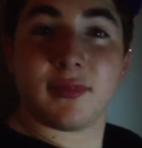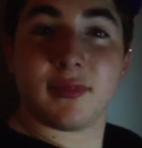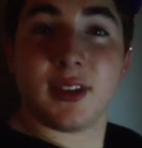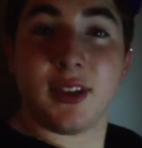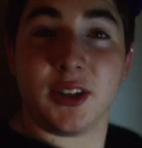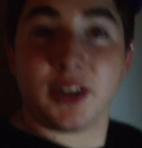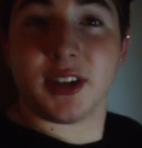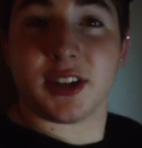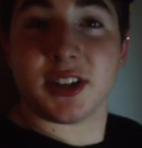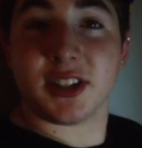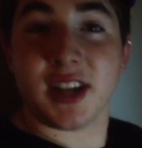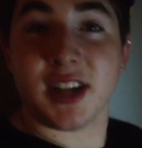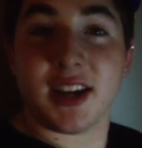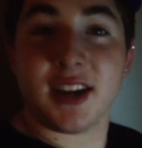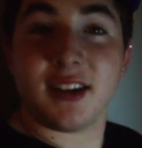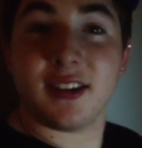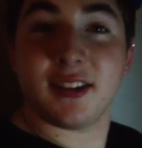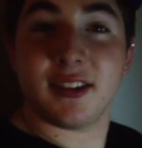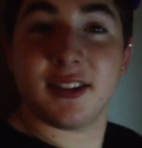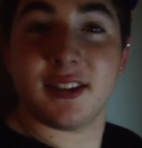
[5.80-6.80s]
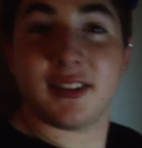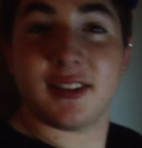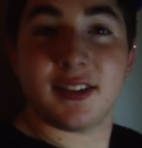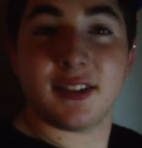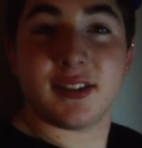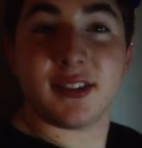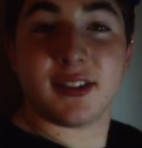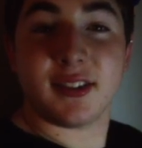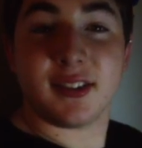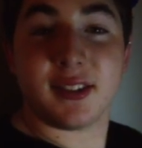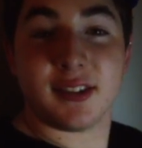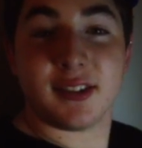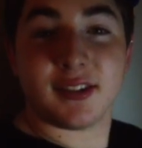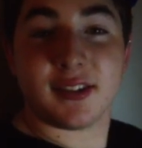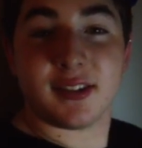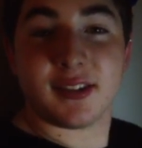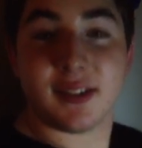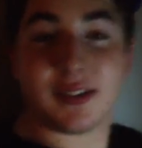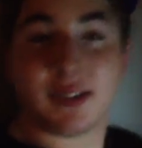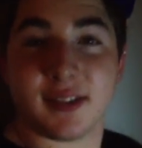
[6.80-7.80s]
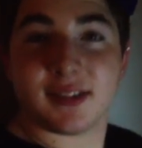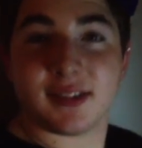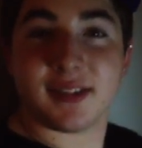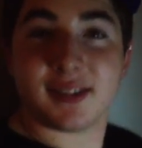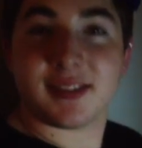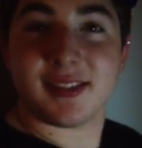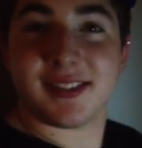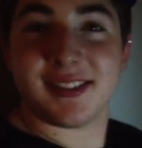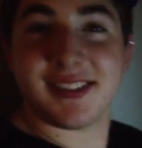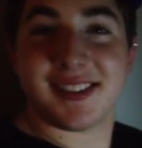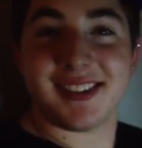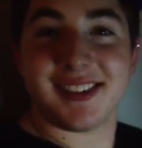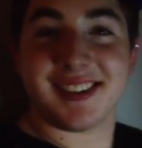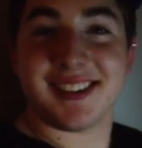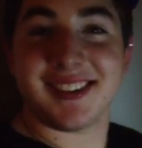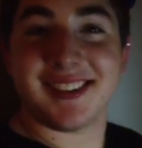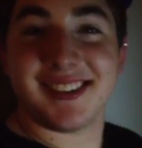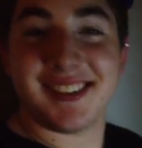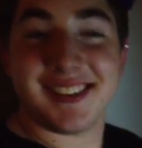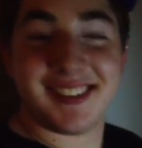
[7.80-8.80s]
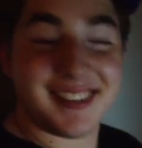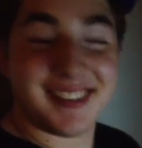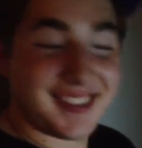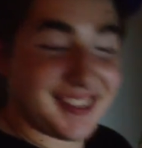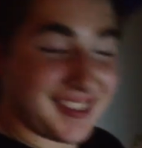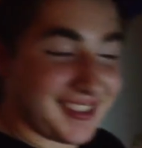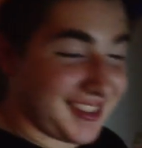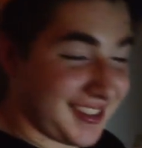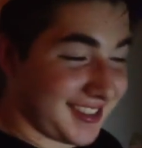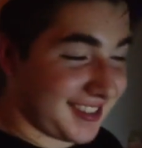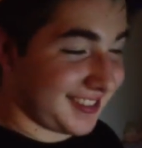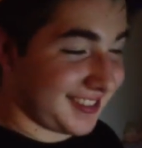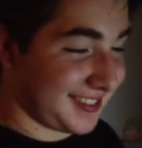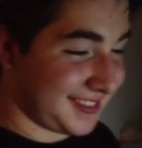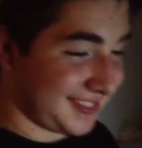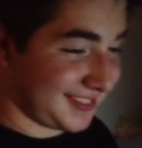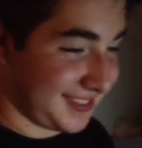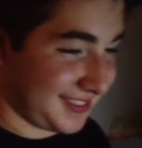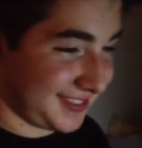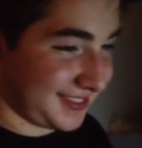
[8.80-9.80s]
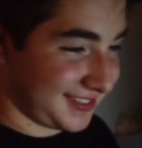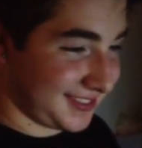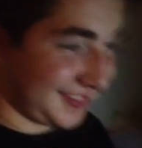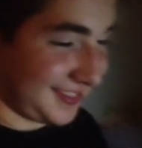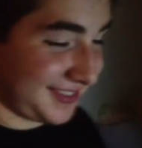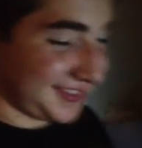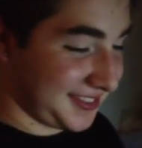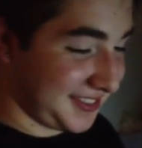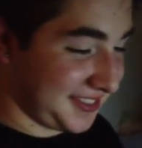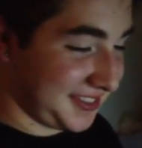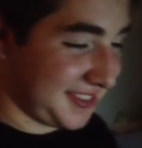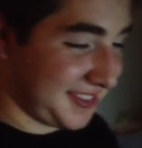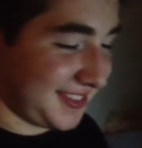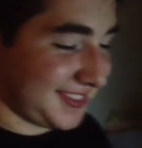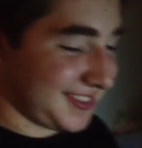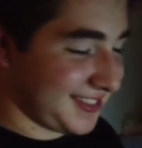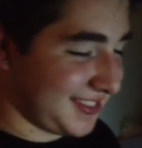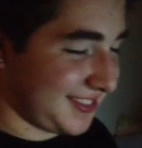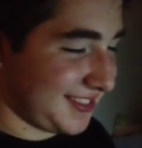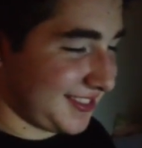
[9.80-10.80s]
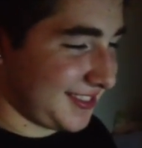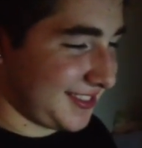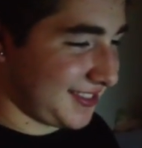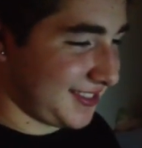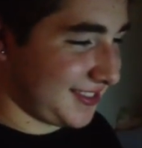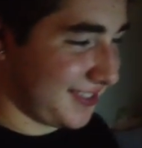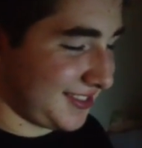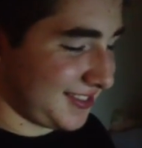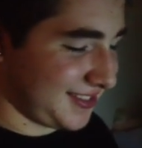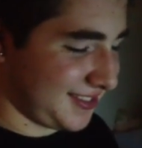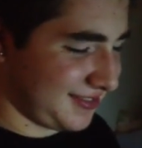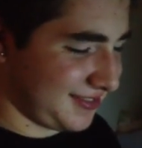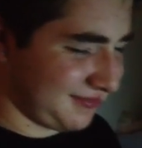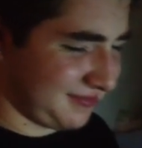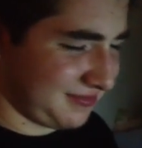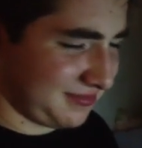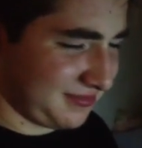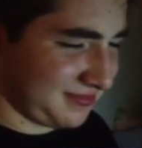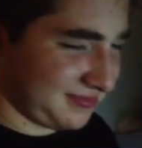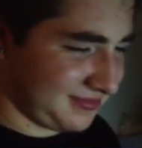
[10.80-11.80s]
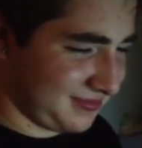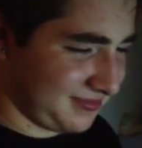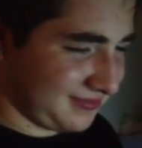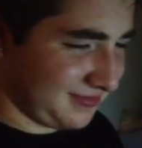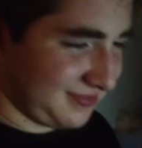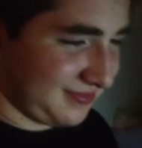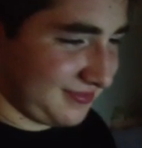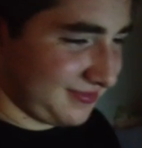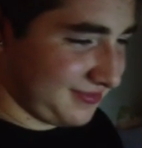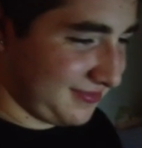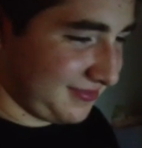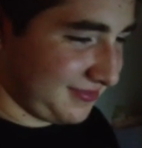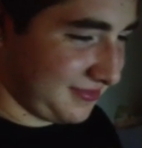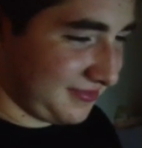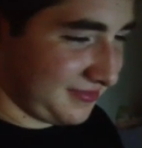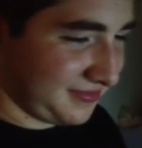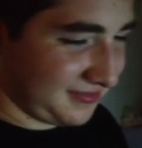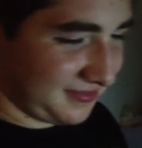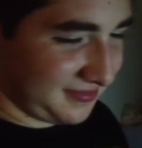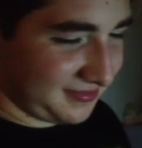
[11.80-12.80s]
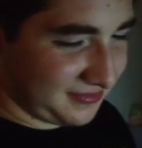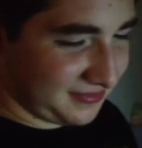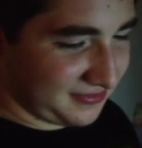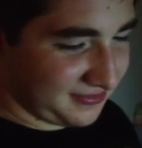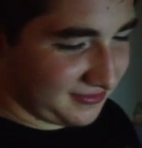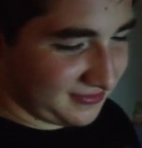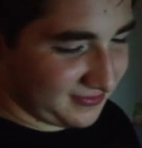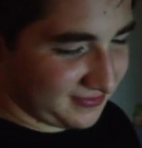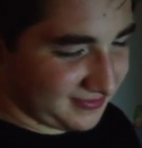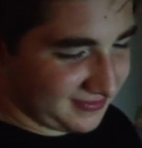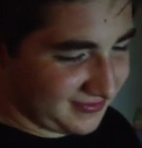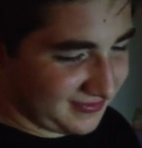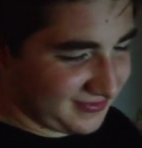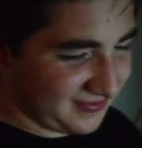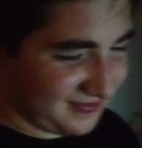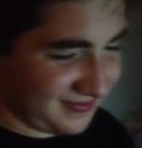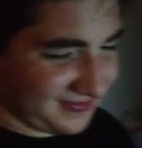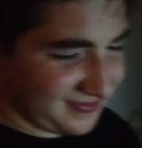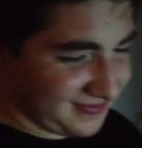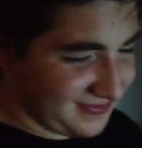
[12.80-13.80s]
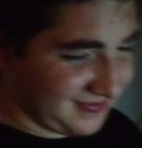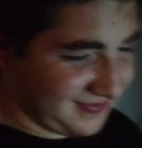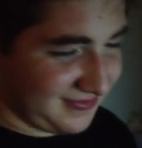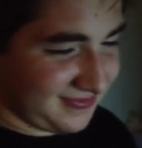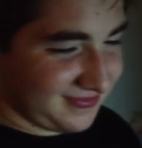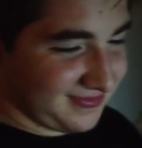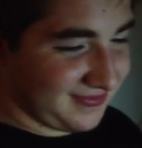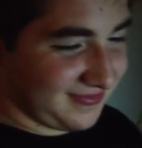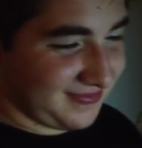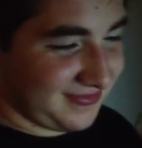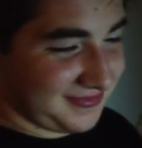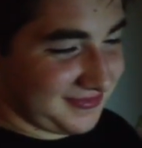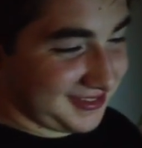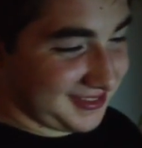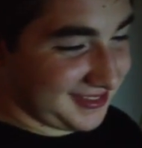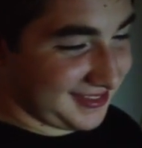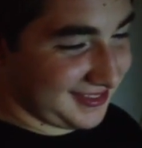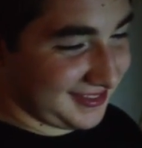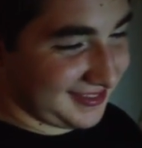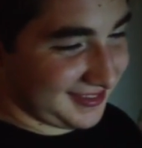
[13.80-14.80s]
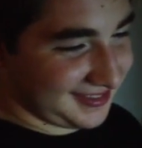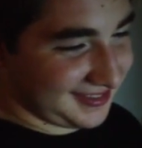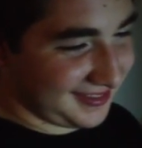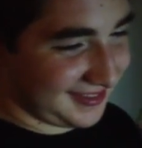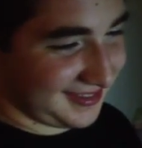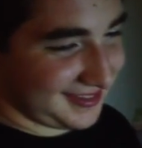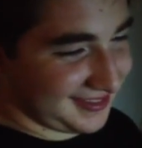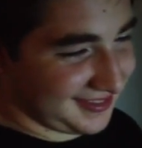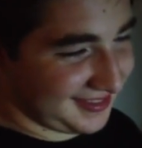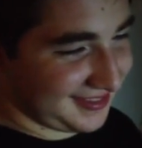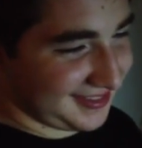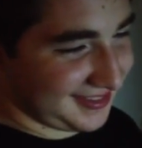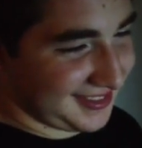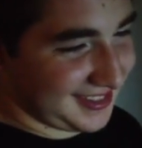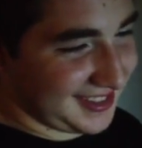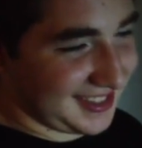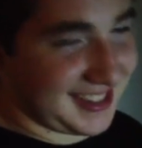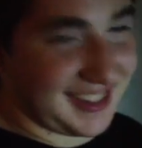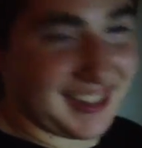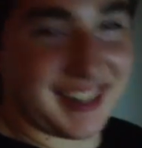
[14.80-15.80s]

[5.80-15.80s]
I'm gonna say it. Okay. This is Hungry After Dinner's first poetry night. Uh, we're thinking about making a poetry night every time we, you know, hungry after dinner ate.